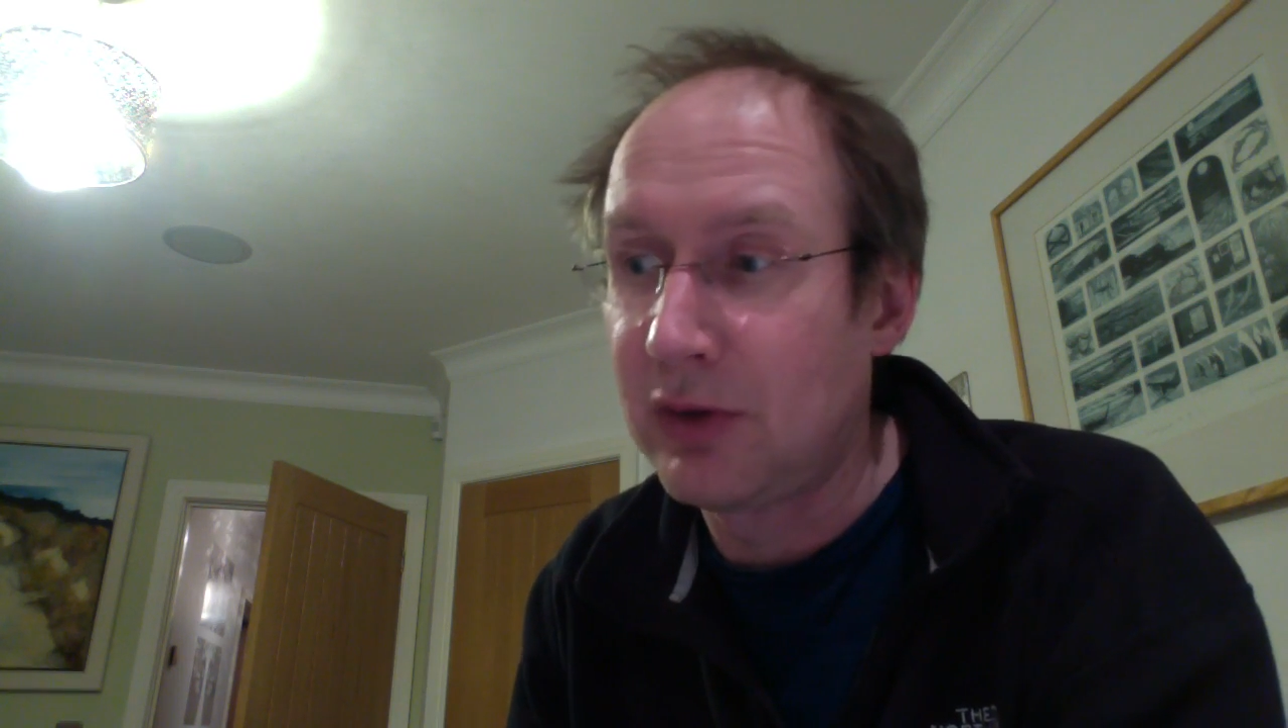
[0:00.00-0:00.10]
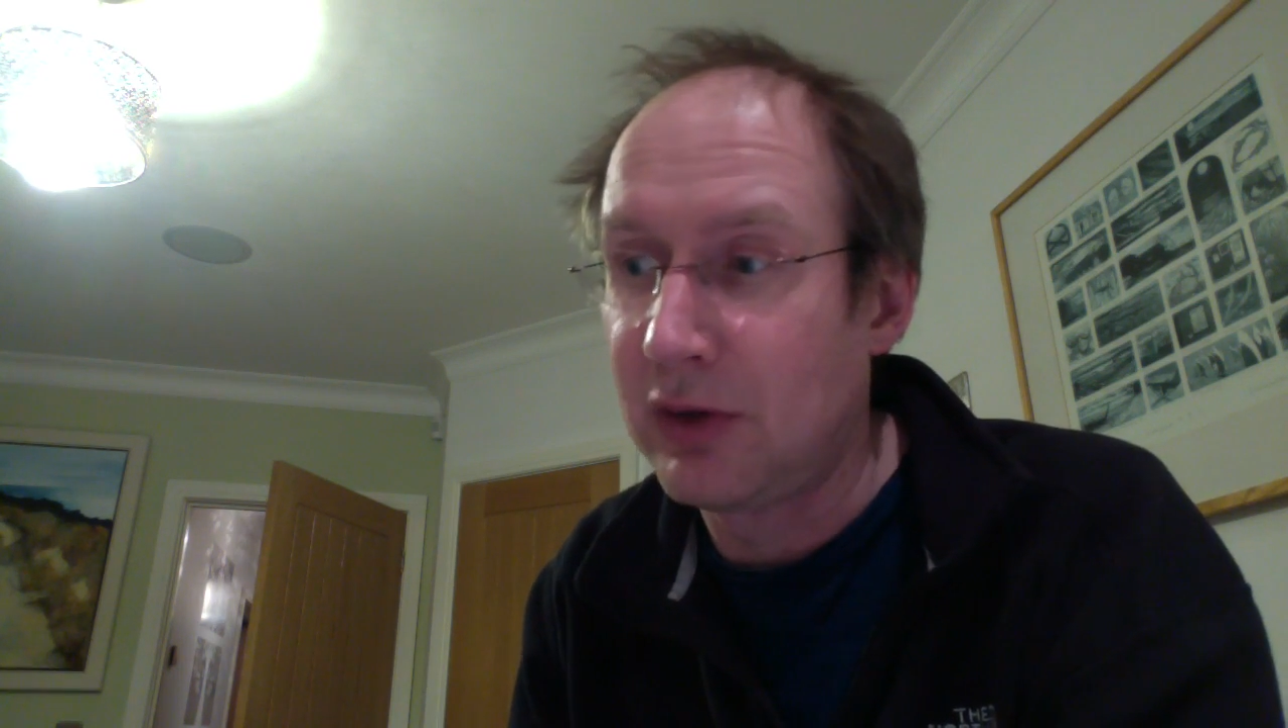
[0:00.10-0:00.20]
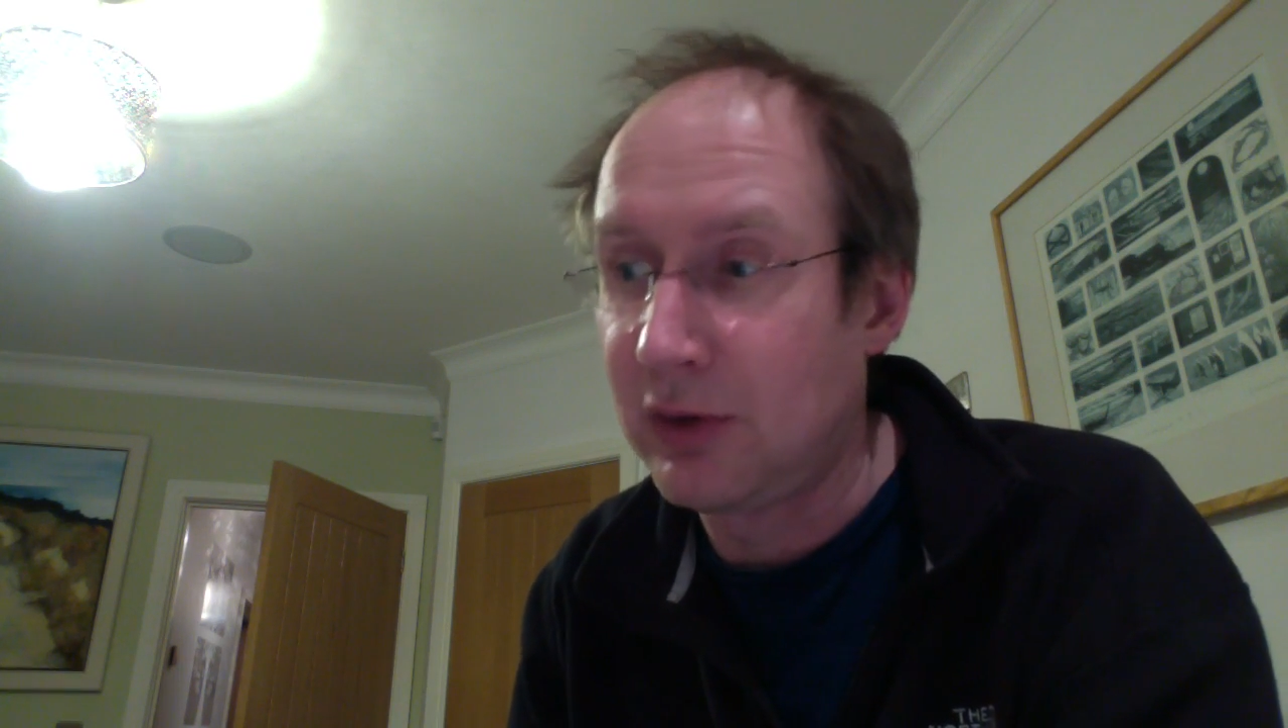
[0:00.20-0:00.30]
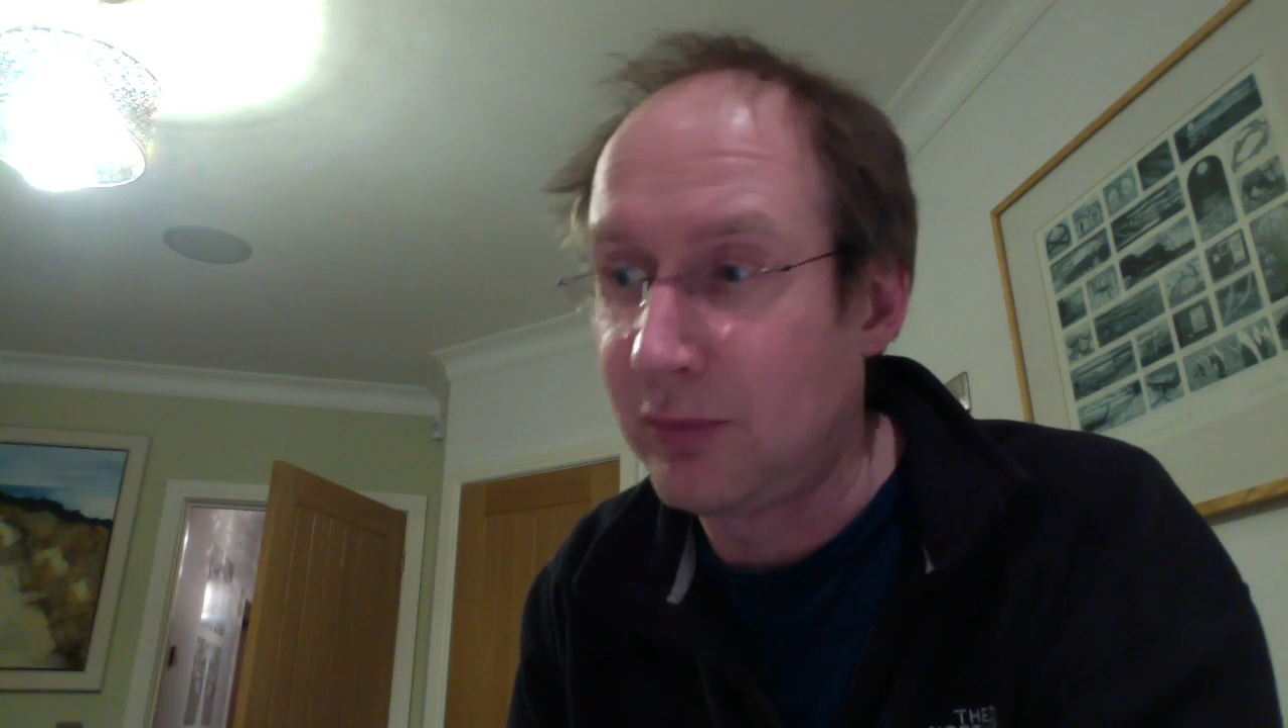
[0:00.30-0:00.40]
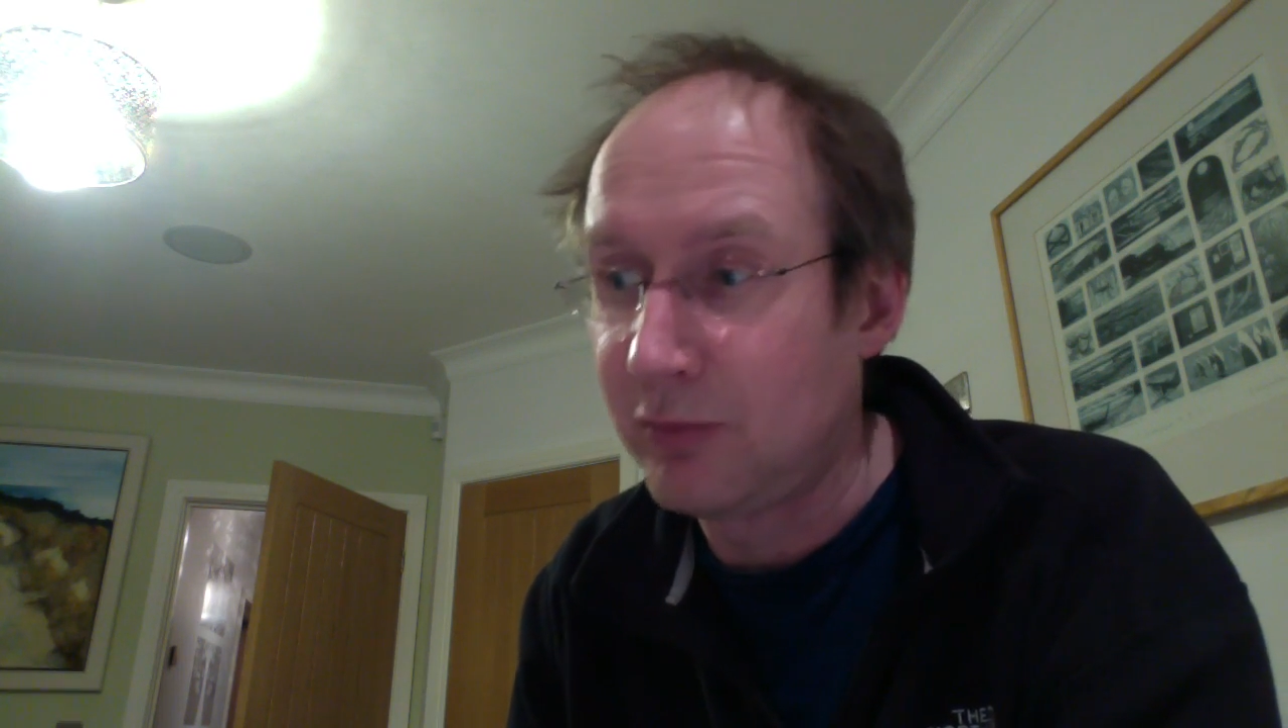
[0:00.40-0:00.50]
And
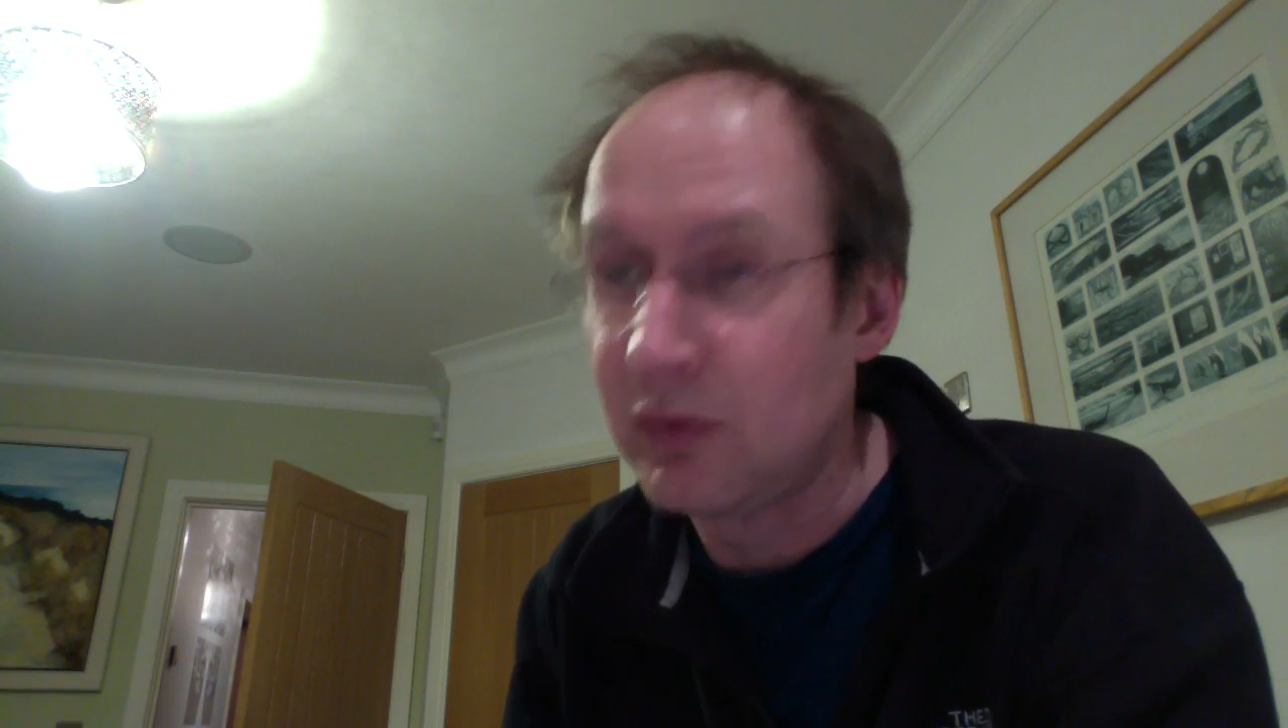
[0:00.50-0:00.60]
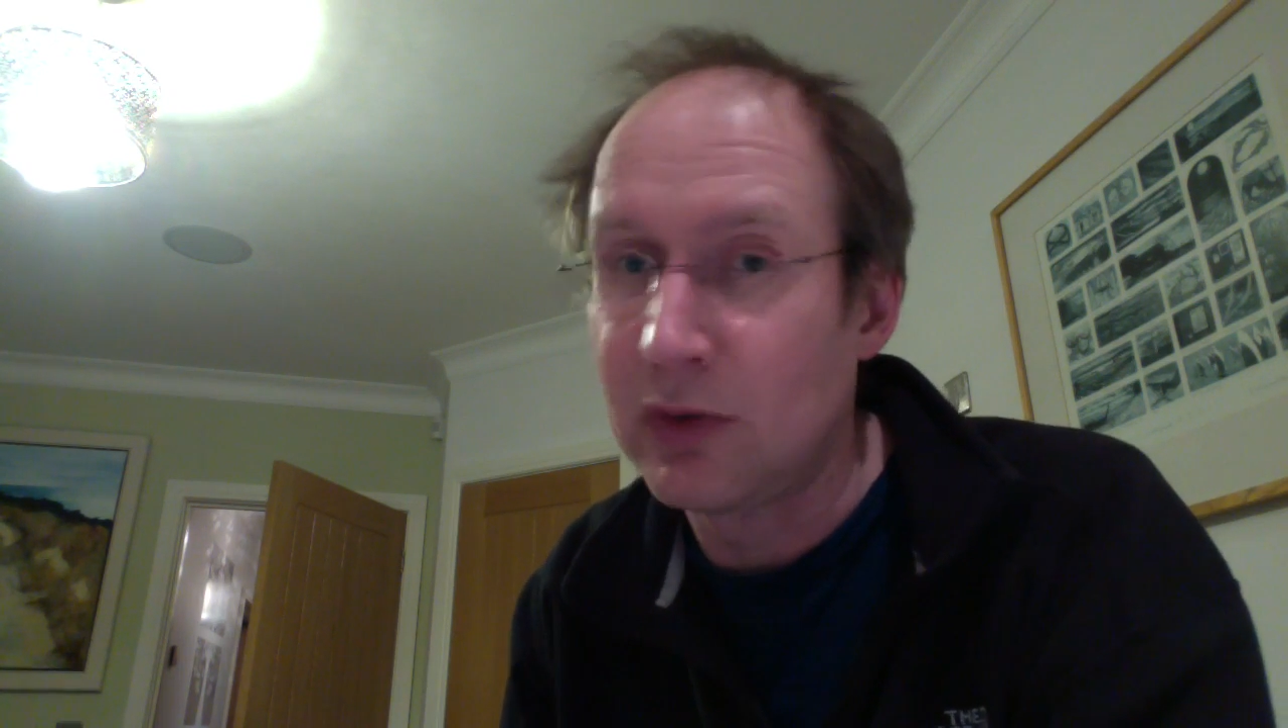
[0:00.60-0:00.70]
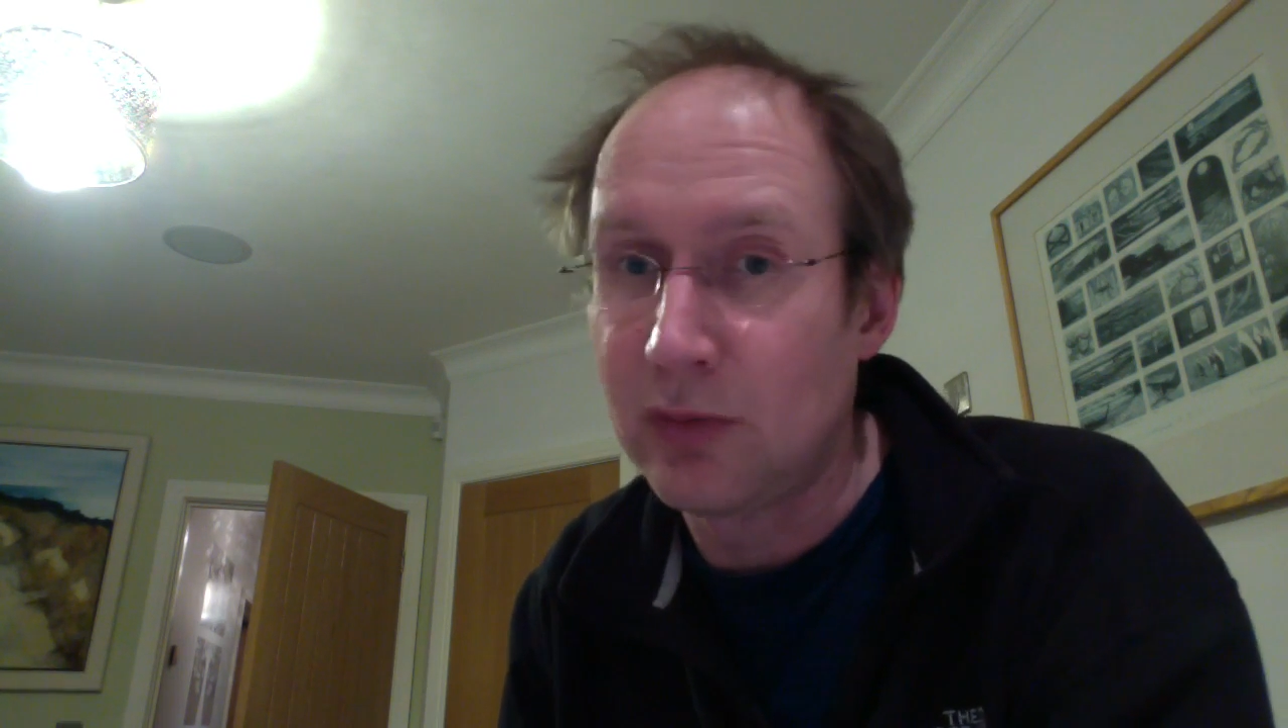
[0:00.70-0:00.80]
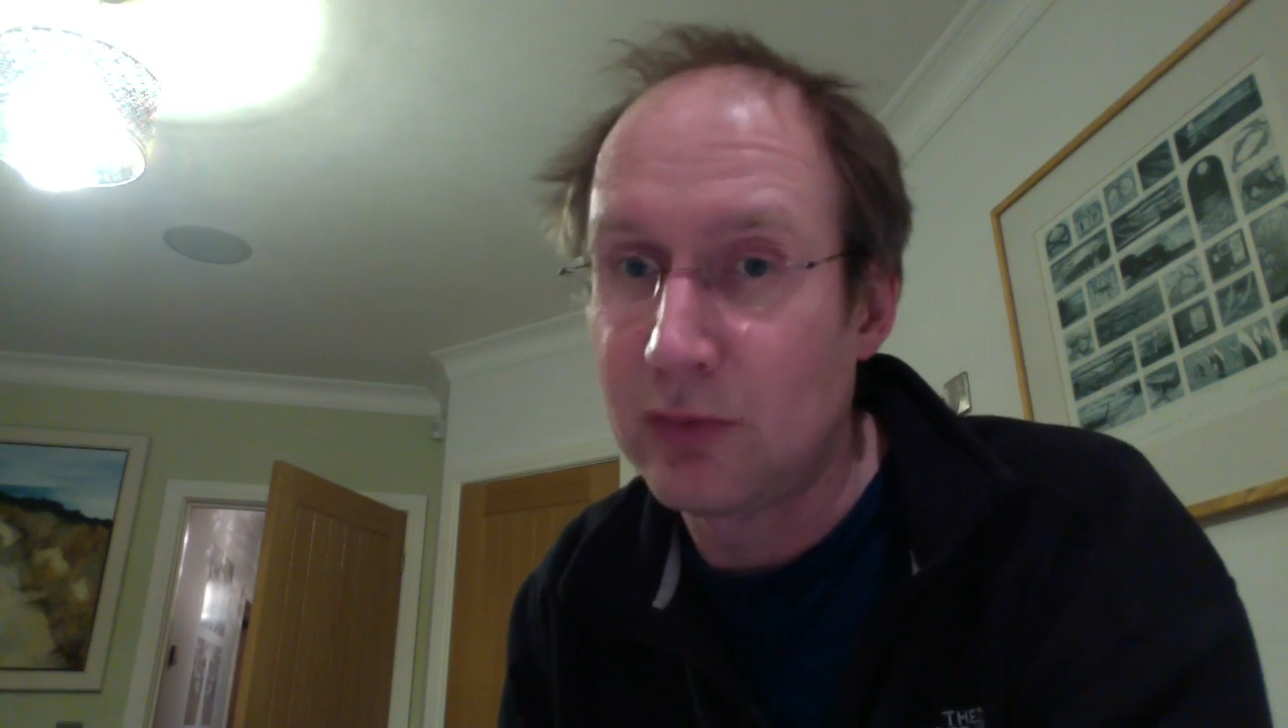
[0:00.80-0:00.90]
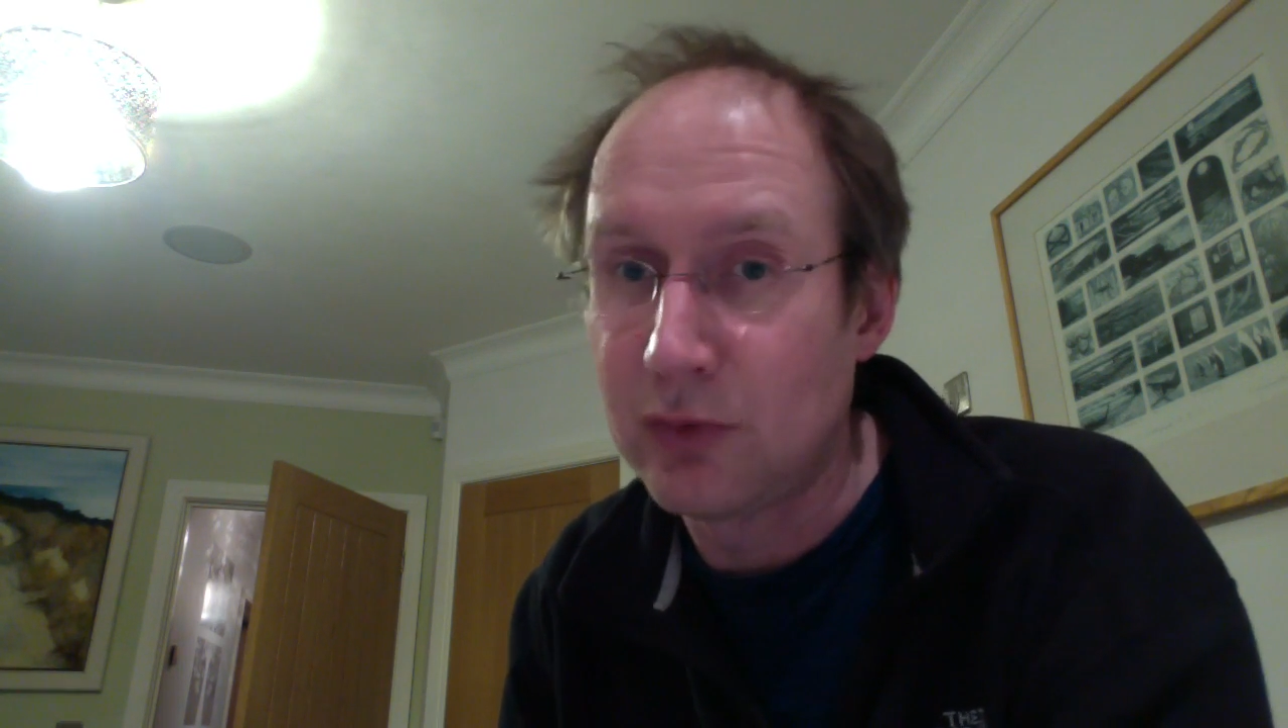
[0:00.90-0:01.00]
I'll
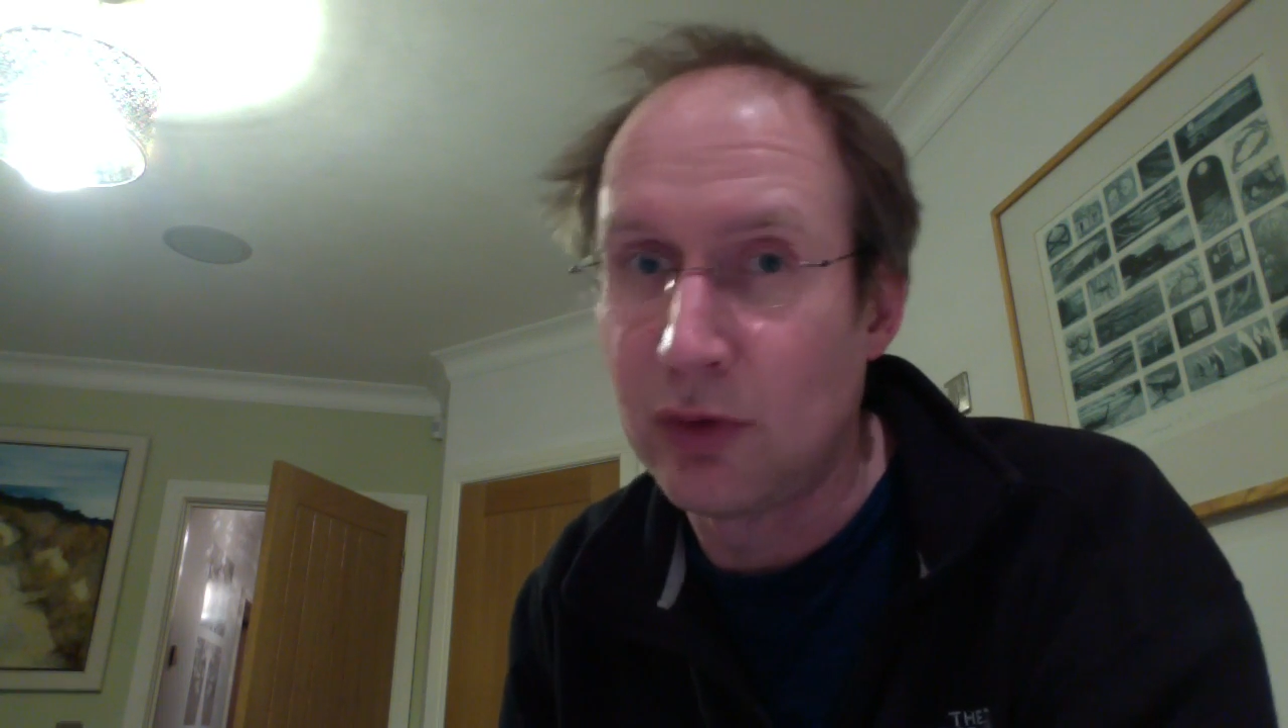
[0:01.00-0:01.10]
draw